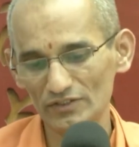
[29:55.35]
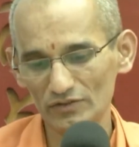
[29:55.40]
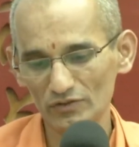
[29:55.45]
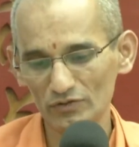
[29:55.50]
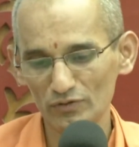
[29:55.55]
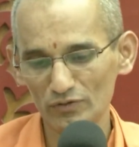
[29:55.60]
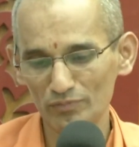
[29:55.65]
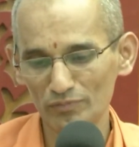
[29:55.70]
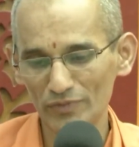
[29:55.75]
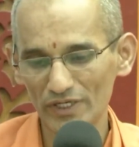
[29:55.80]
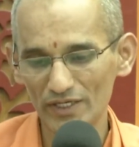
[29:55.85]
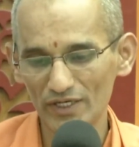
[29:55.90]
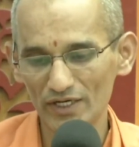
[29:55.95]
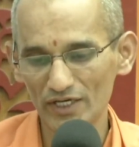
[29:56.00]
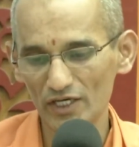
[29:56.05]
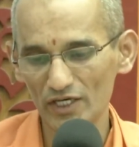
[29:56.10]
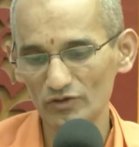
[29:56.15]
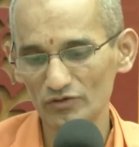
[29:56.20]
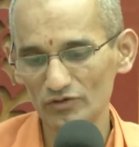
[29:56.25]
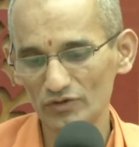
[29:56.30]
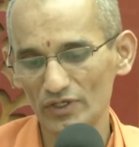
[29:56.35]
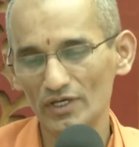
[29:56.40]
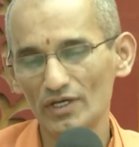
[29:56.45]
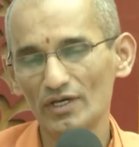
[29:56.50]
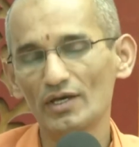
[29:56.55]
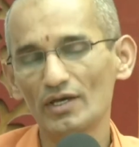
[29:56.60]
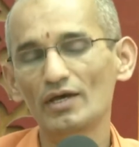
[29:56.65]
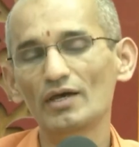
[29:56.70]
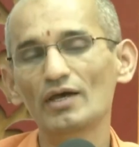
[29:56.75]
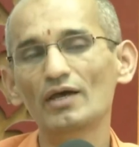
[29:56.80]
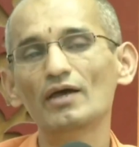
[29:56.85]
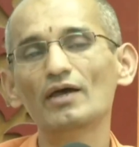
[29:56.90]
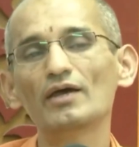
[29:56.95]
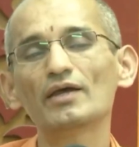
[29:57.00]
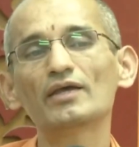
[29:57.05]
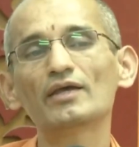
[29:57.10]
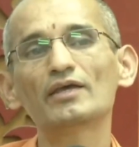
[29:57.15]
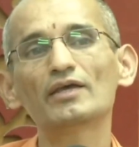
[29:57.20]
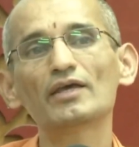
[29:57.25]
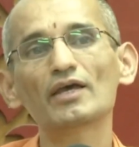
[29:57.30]
So my life
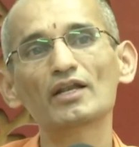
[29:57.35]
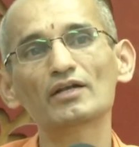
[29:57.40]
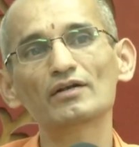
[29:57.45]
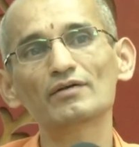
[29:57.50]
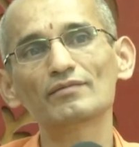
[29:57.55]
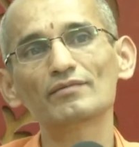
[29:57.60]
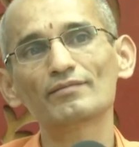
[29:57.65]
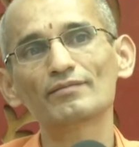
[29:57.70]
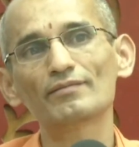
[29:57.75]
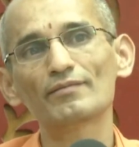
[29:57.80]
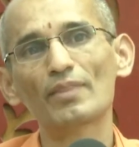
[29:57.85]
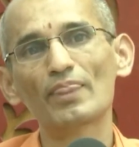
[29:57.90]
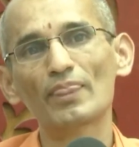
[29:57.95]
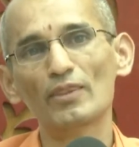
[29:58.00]
can